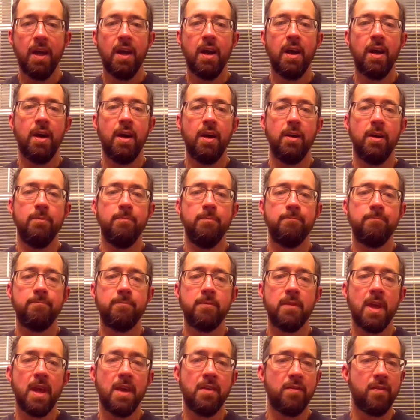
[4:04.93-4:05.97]

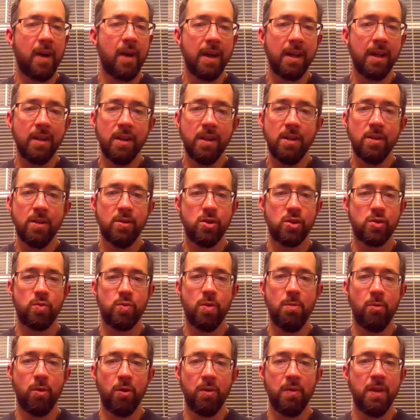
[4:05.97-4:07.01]
And finally, just one
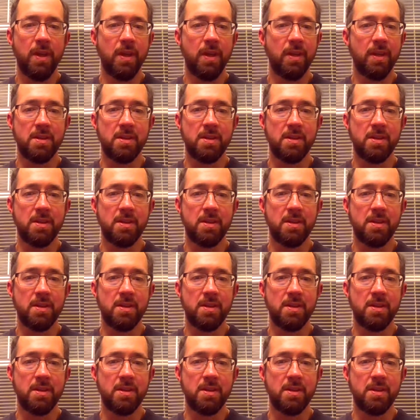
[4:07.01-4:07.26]
more thing.